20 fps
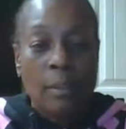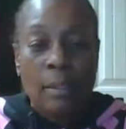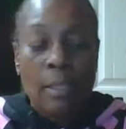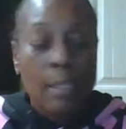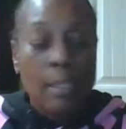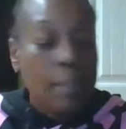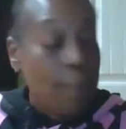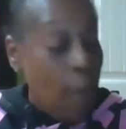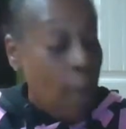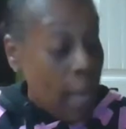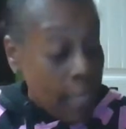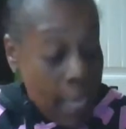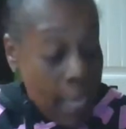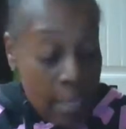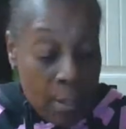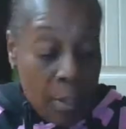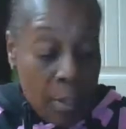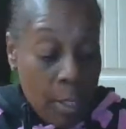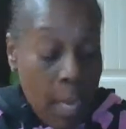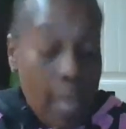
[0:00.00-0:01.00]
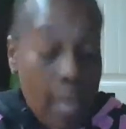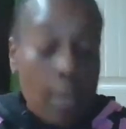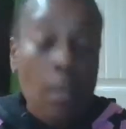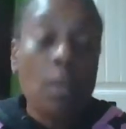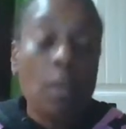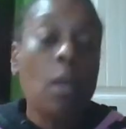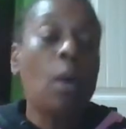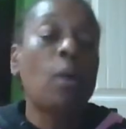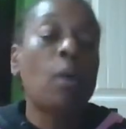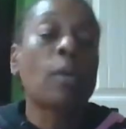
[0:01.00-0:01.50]
And if I got to stand
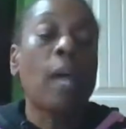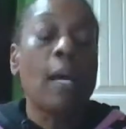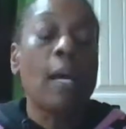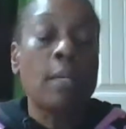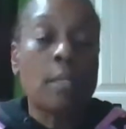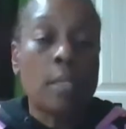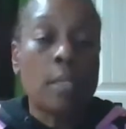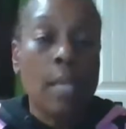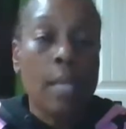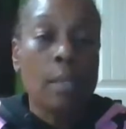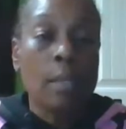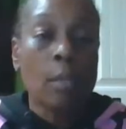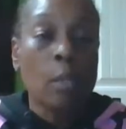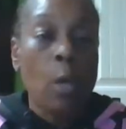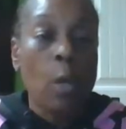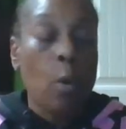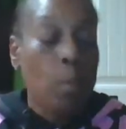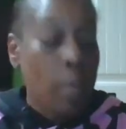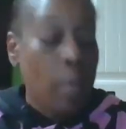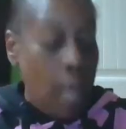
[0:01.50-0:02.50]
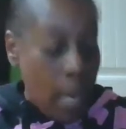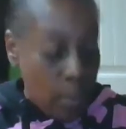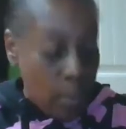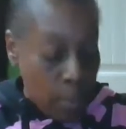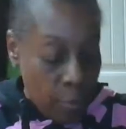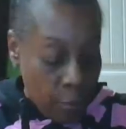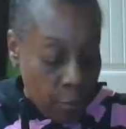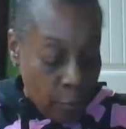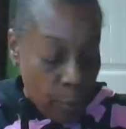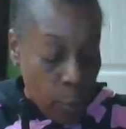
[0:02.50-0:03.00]
alone, I stand alone, but I
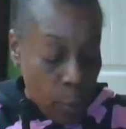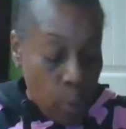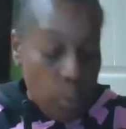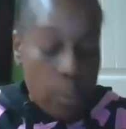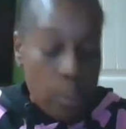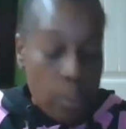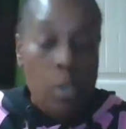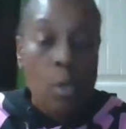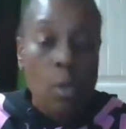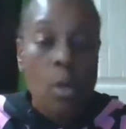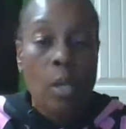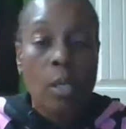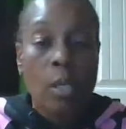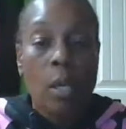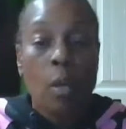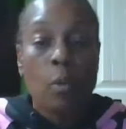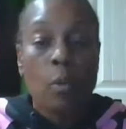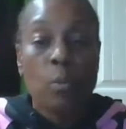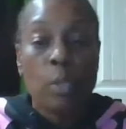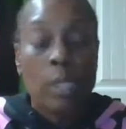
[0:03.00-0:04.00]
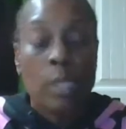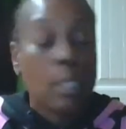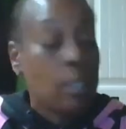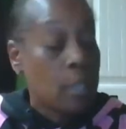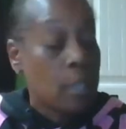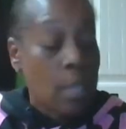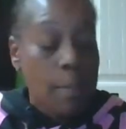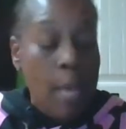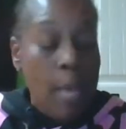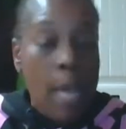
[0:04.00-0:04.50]
refuse to go along with it
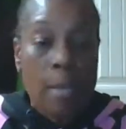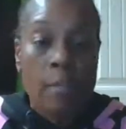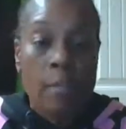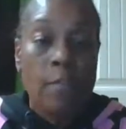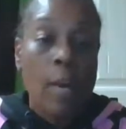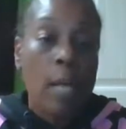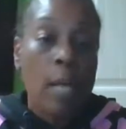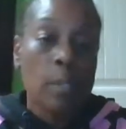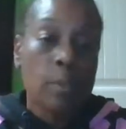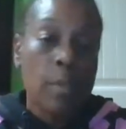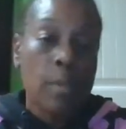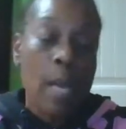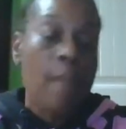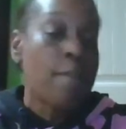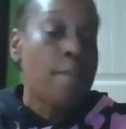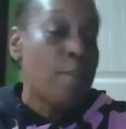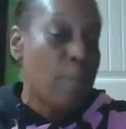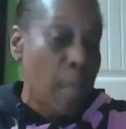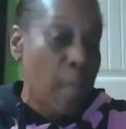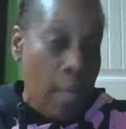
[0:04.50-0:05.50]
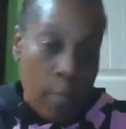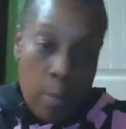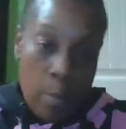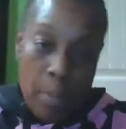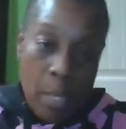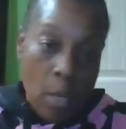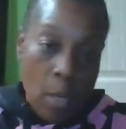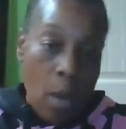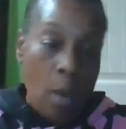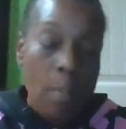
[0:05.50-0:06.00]
because I'm not a follower. I've never
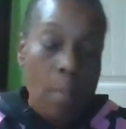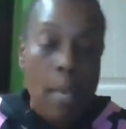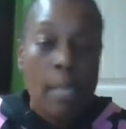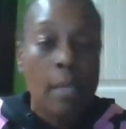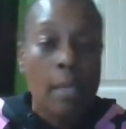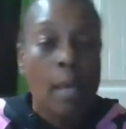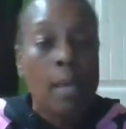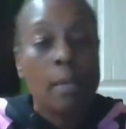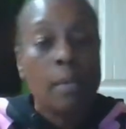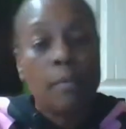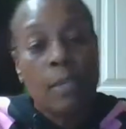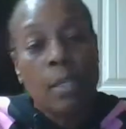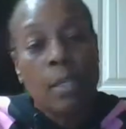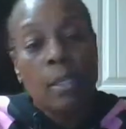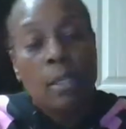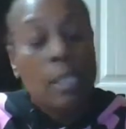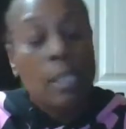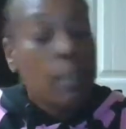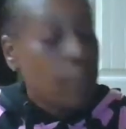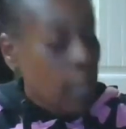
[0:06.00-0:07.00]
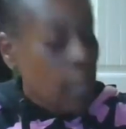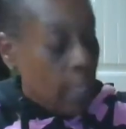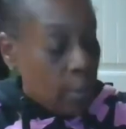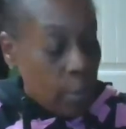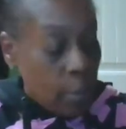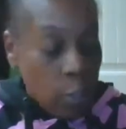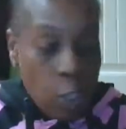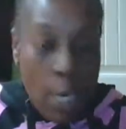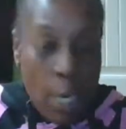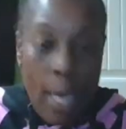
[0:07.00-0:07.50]
been all my life. Even
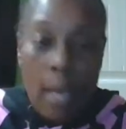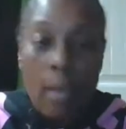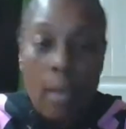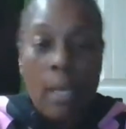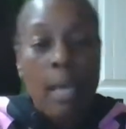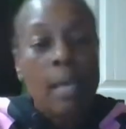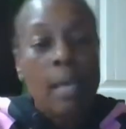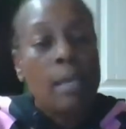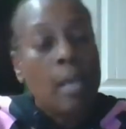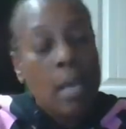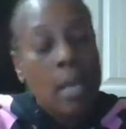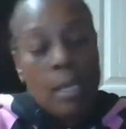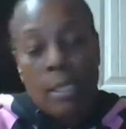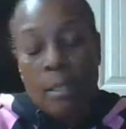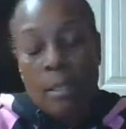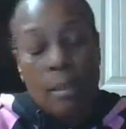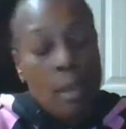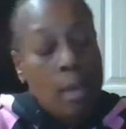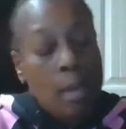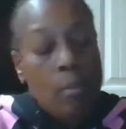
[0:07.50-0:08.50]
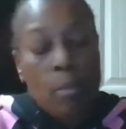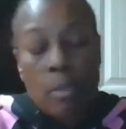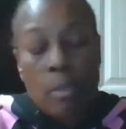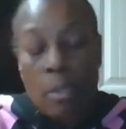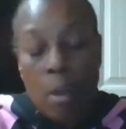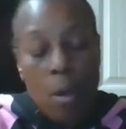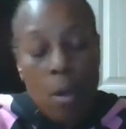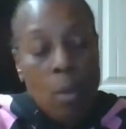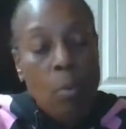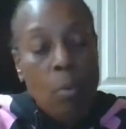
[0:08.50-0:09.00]
as a child, I
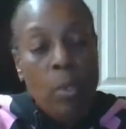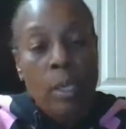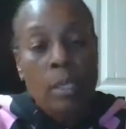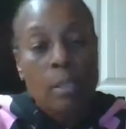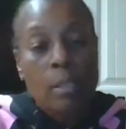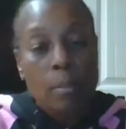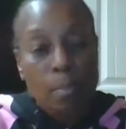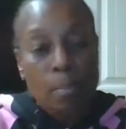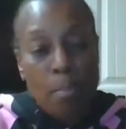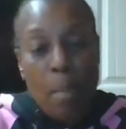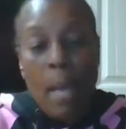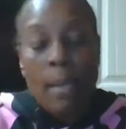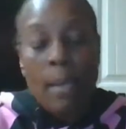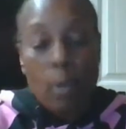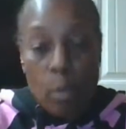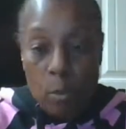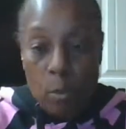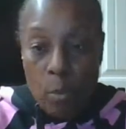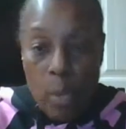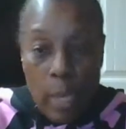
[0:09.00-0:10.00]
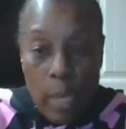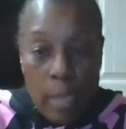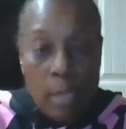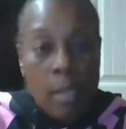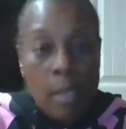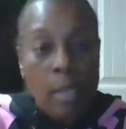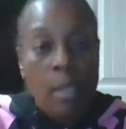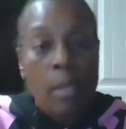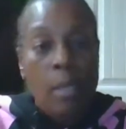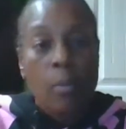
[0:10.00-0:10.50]
was always my own way.